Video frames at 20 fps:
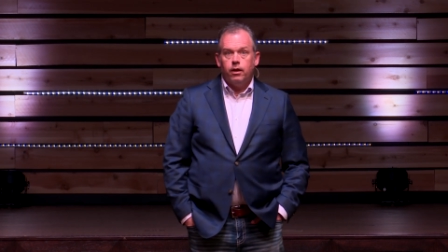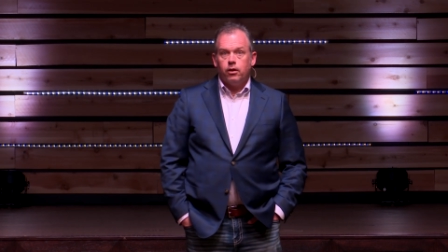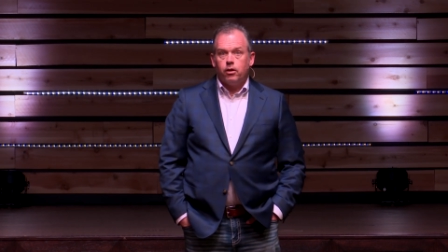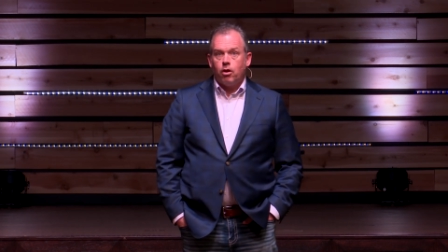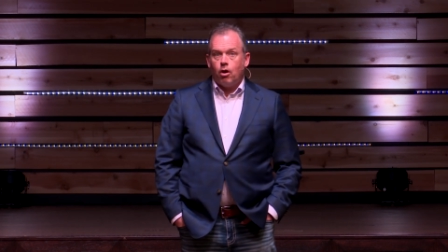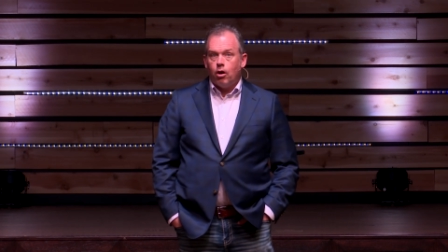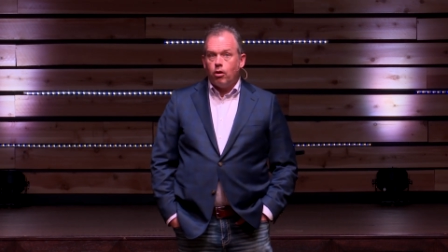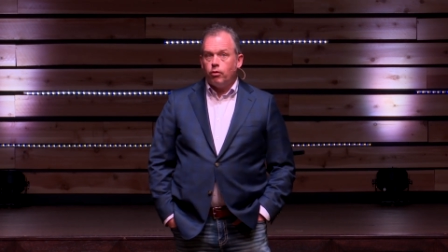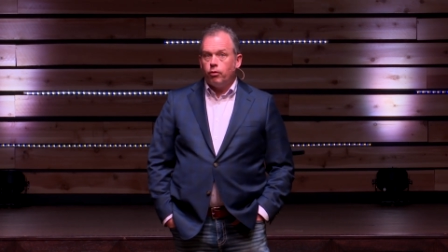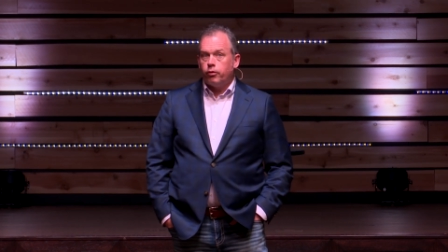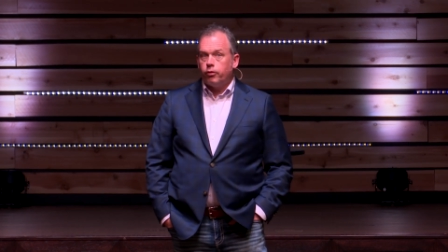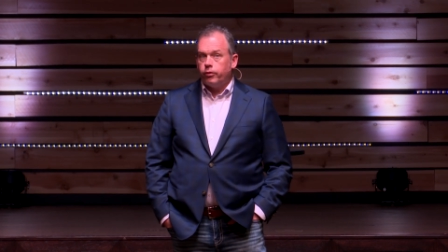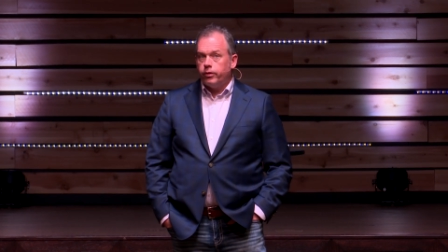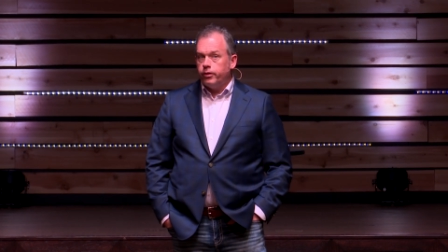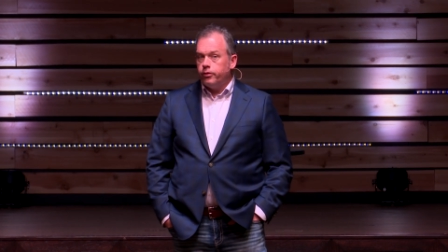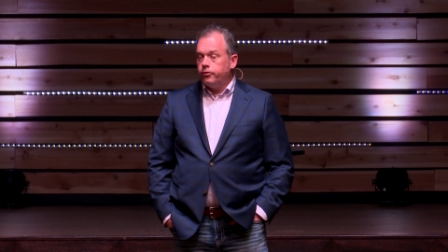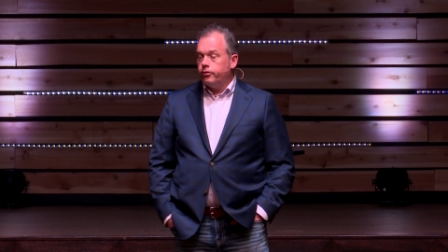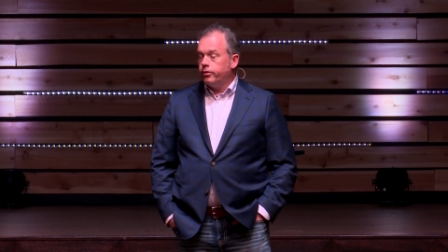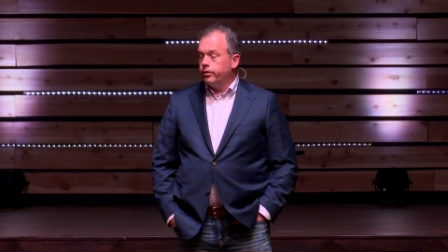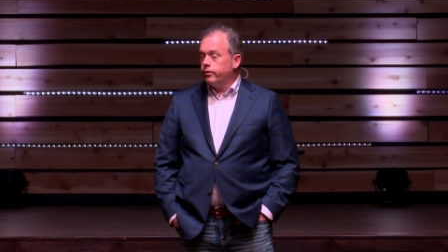Carnal
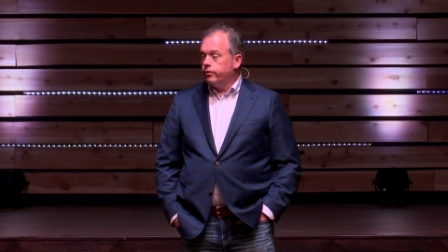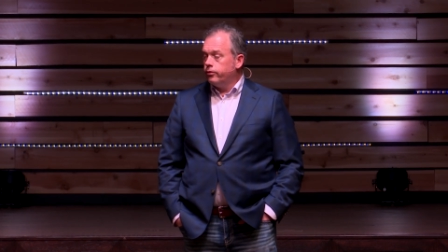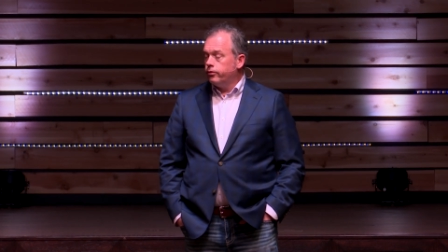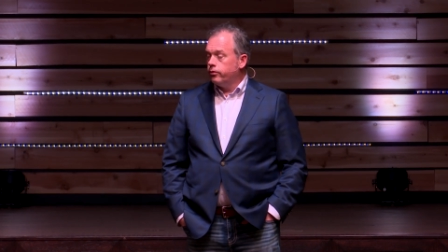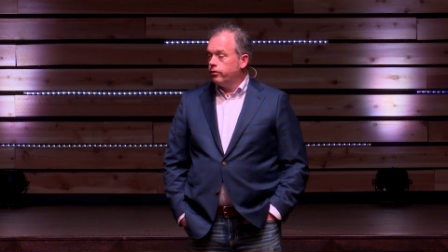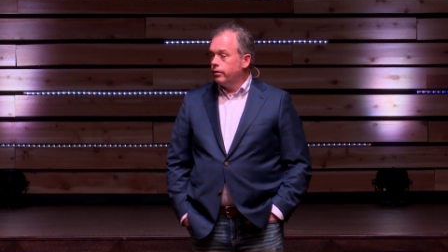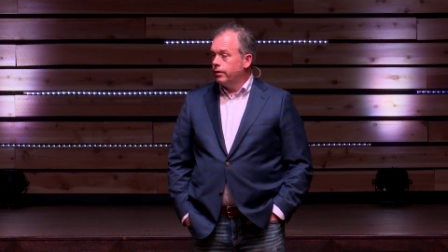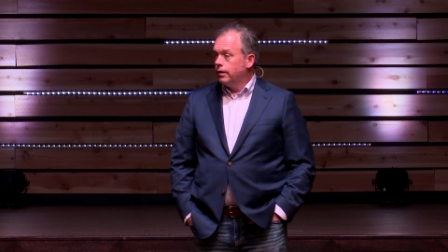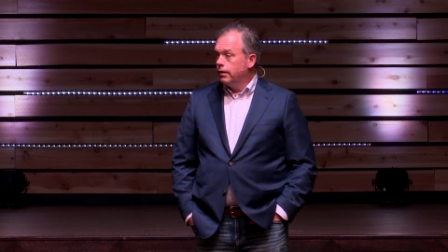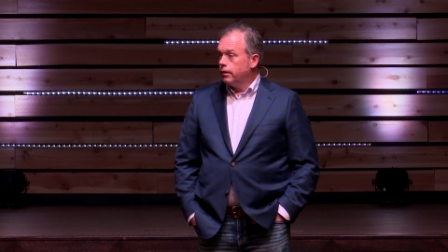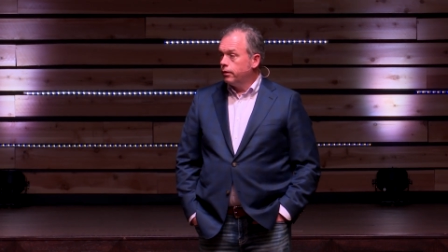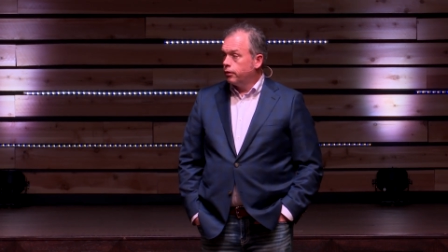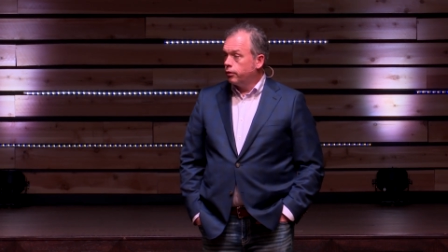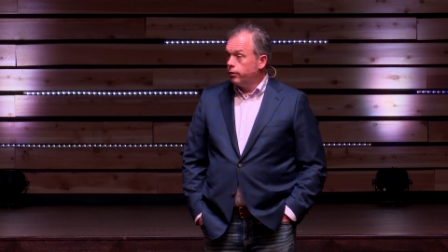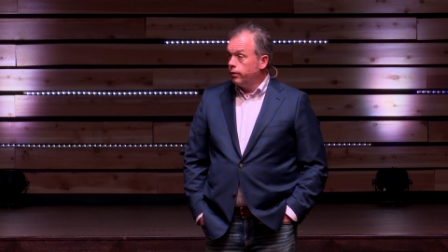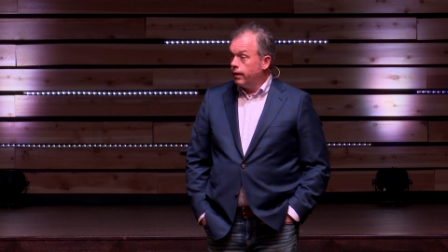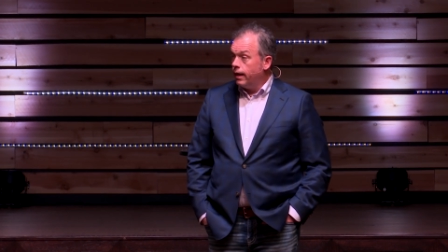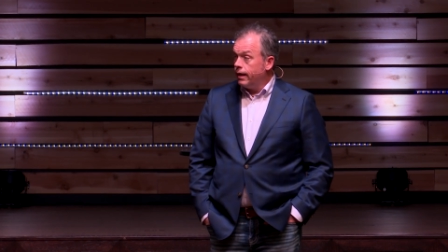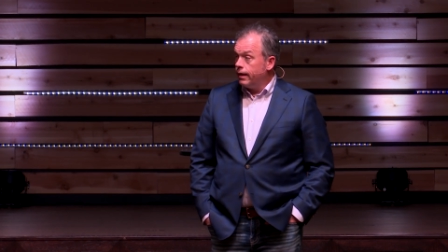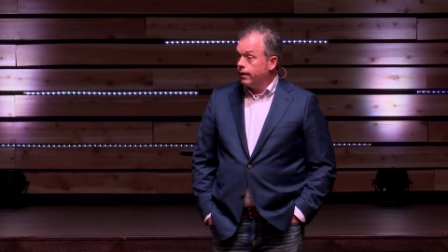Christians
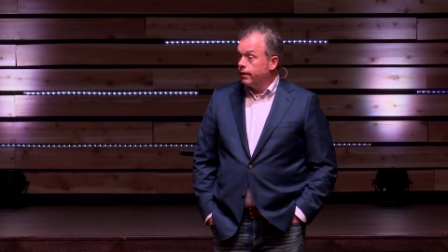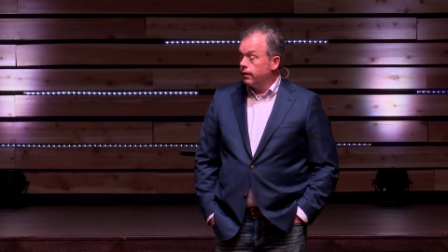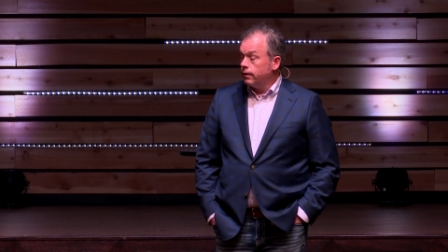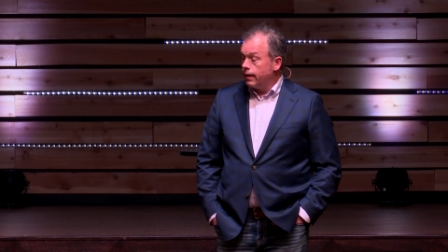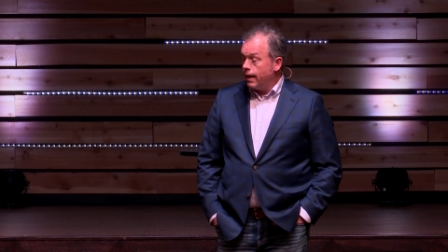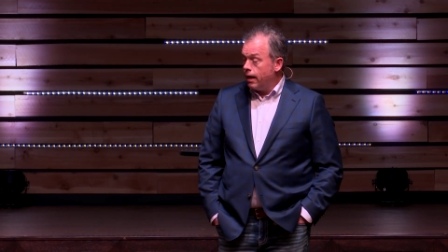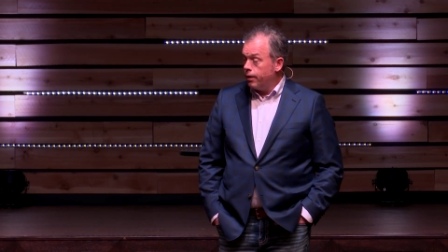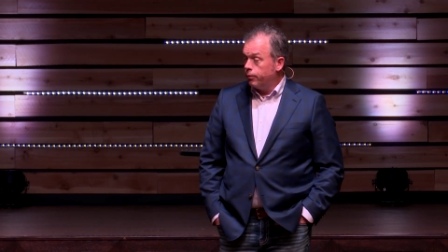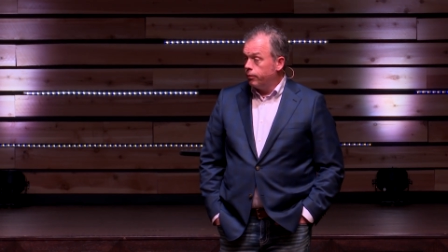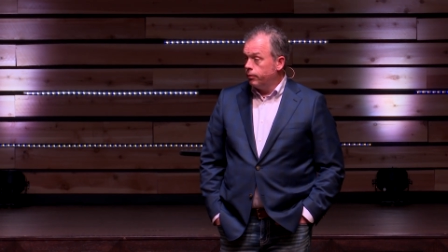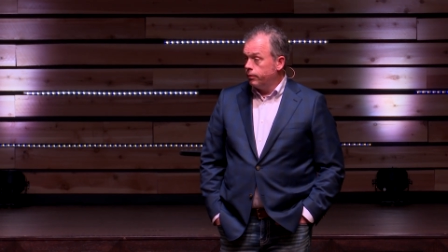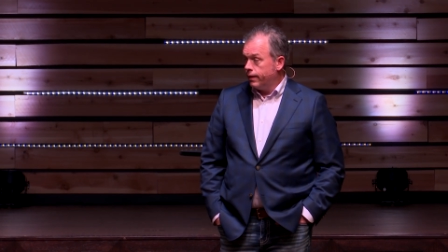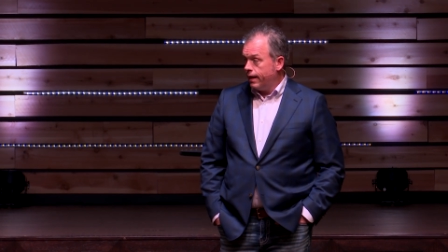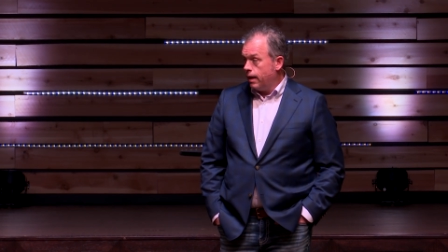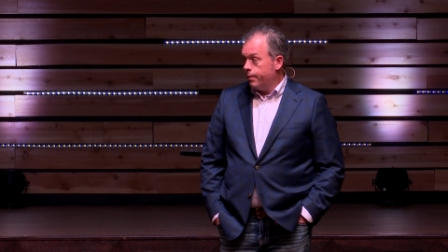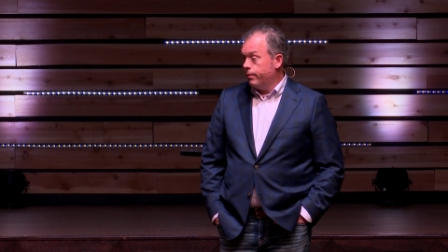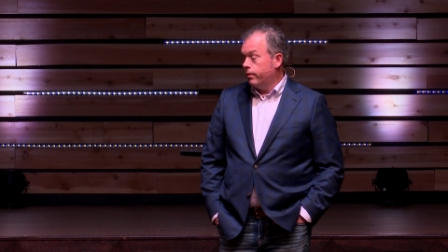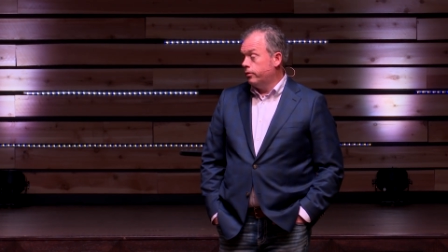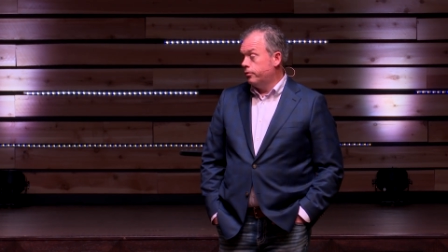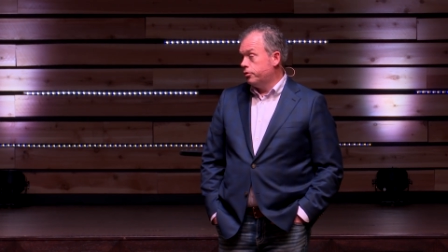create collateral
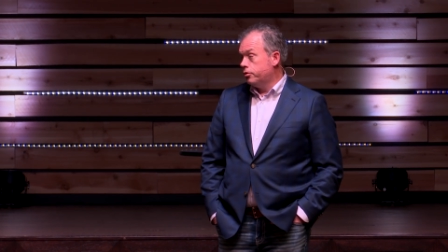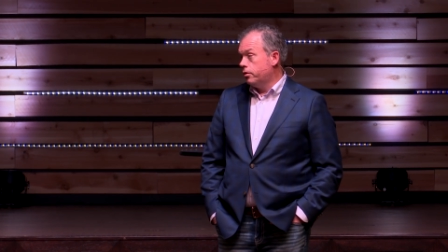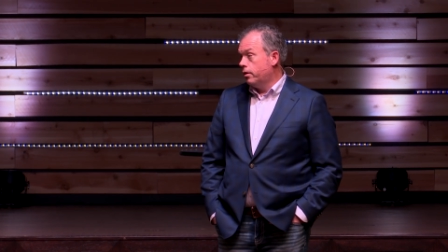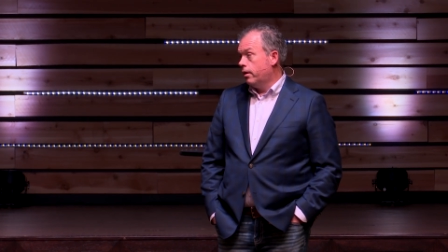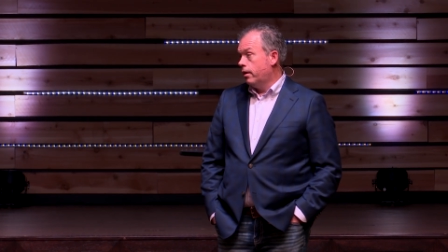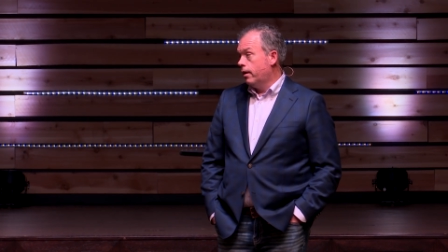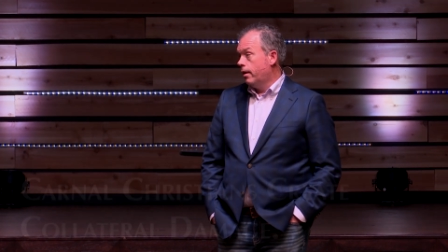damage.